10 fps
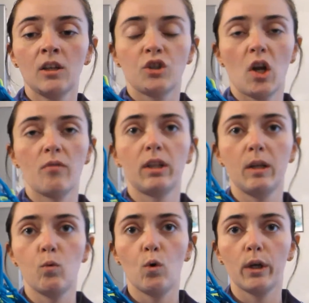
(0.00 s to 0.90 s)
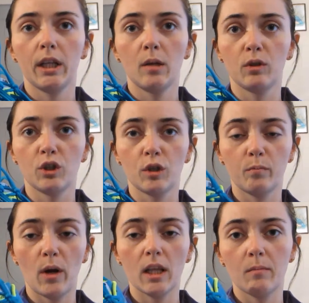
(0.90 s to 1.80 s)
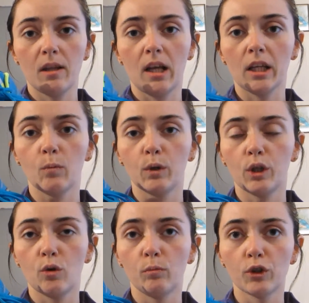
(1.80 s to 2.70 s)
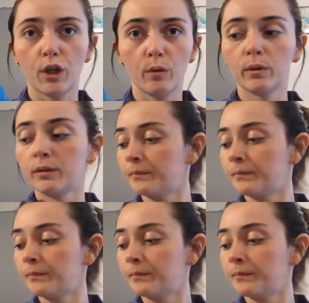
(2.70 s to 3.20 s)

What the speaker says: generally walking them, and just break them in like you would a normal shoe.